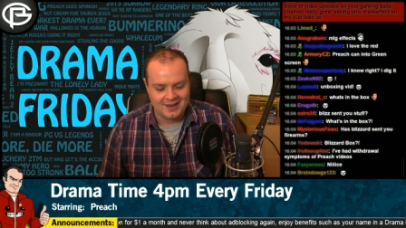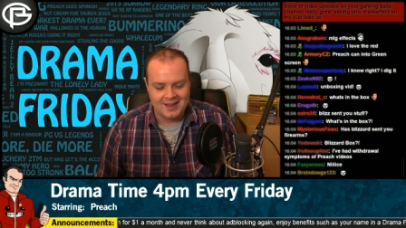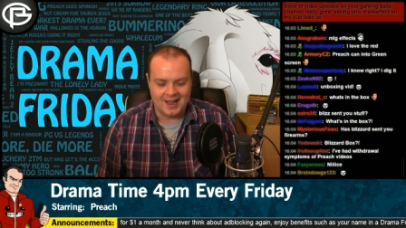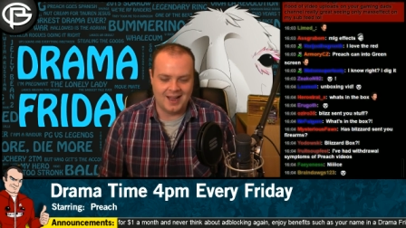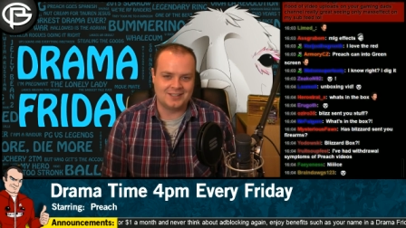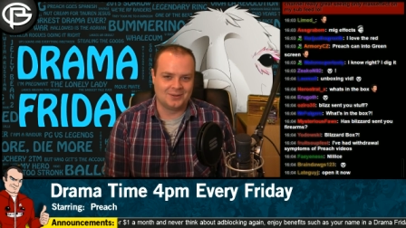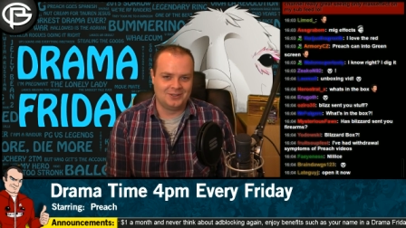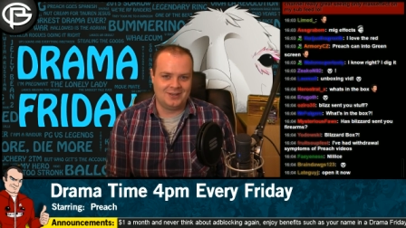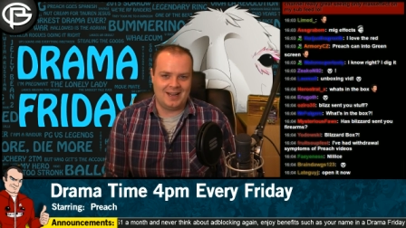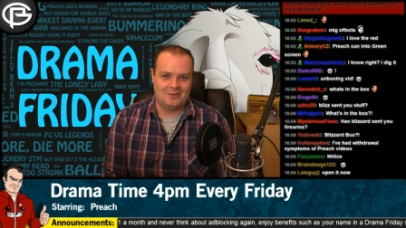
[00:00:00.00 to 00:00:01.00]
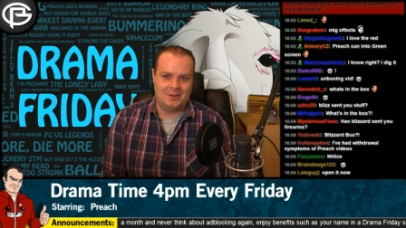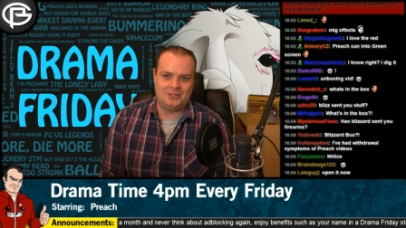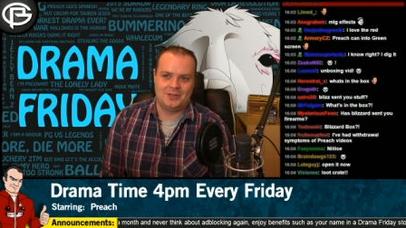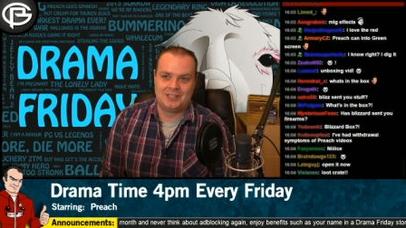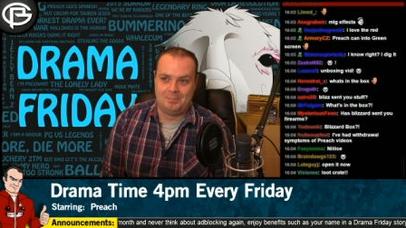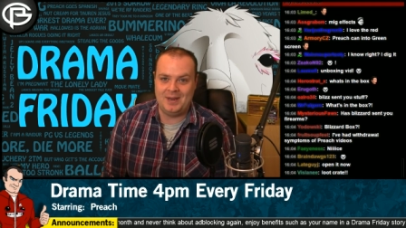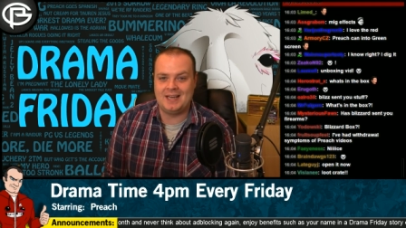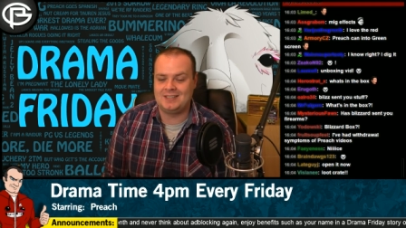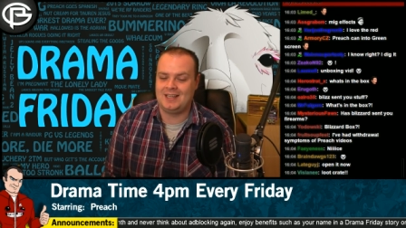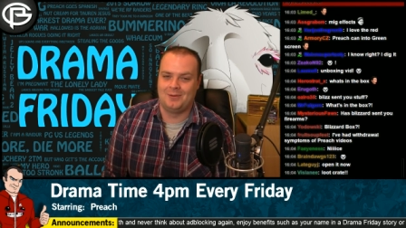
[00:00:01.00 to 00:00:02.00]
Uh, so we'll do that in the web show. It's the
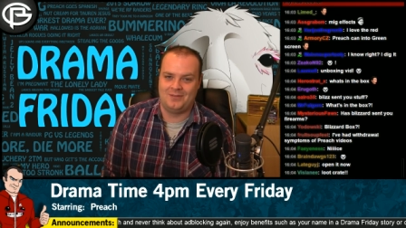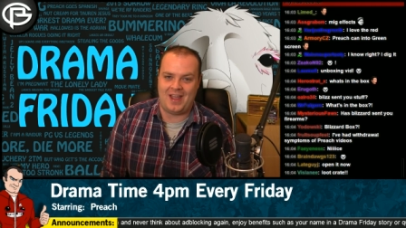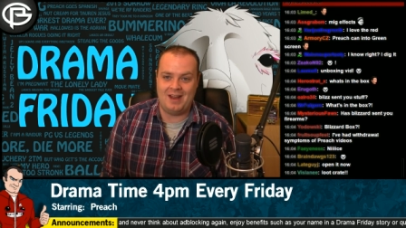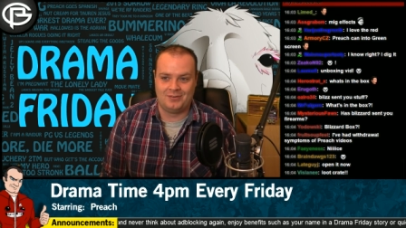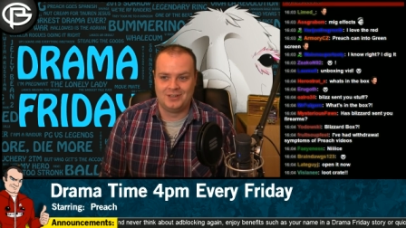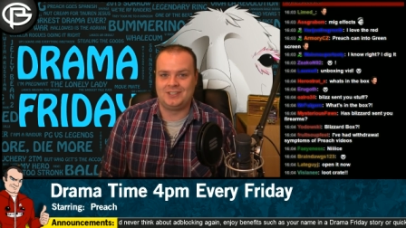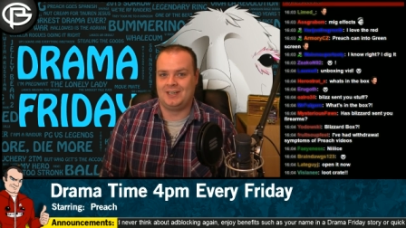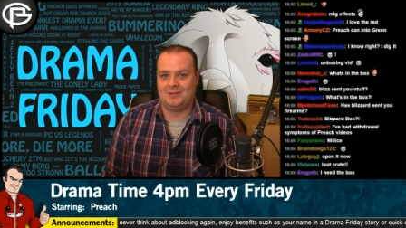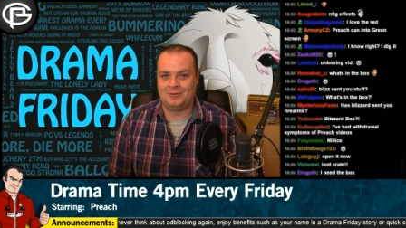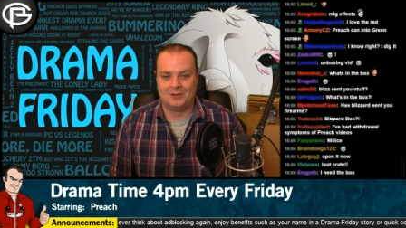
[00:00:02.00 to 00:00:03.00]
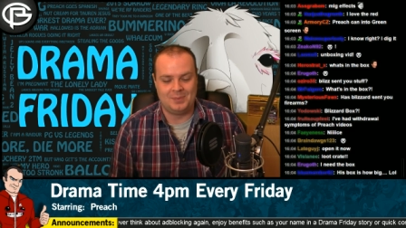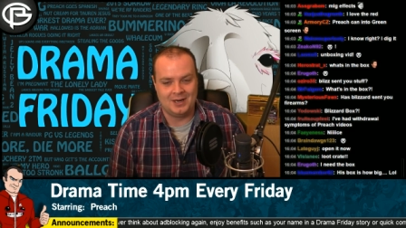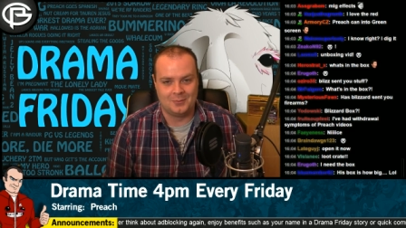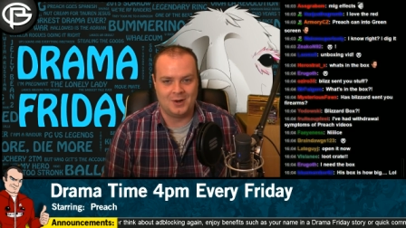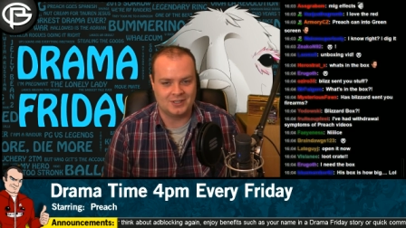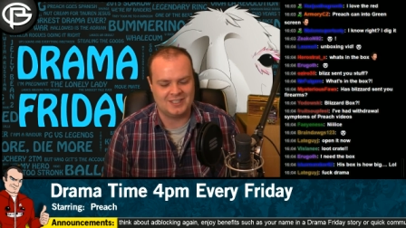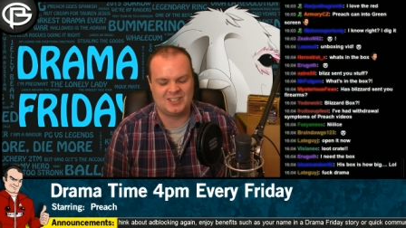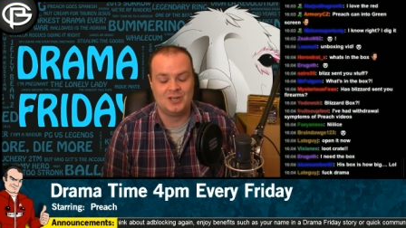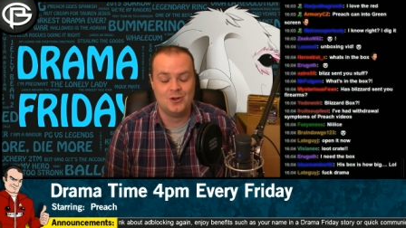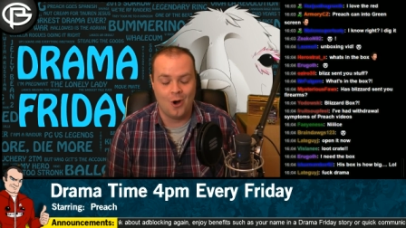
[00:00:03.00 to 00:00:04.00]
biggest thing we've ever received through the PO box. It's
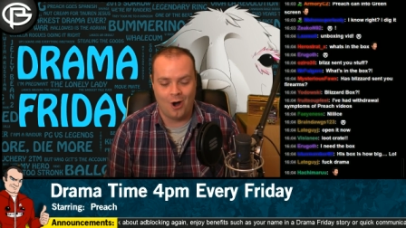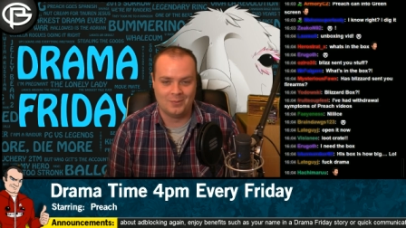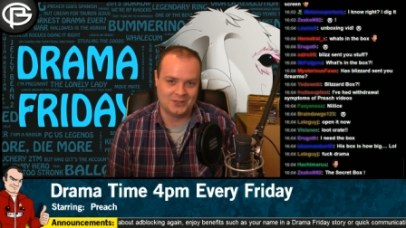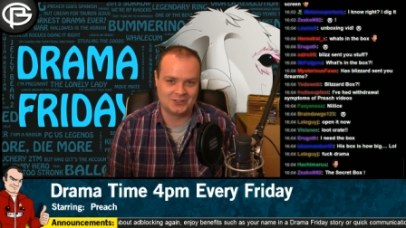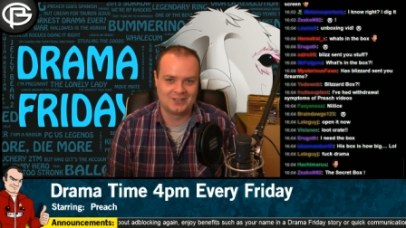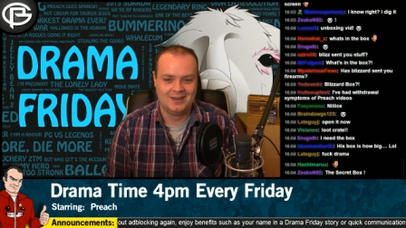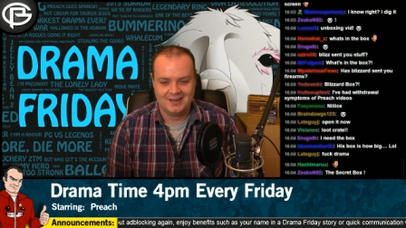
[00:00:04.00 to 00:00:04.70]
enormous.